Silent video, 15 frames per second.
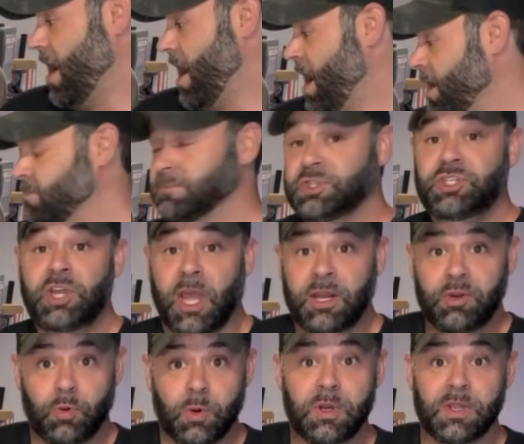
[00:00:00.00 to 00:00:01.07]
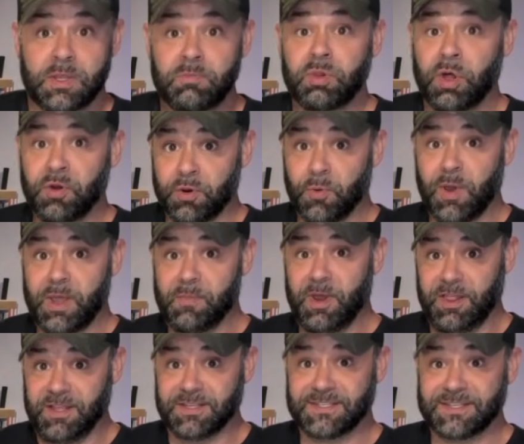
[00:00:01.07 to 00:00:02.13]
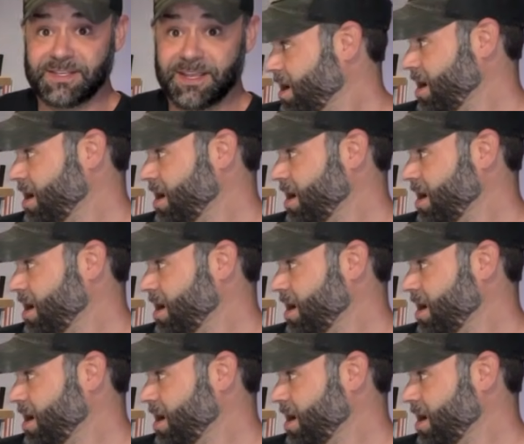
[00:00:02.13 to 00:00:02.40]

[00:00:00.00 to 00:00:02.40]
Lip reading: I'm genuinely blown away by this.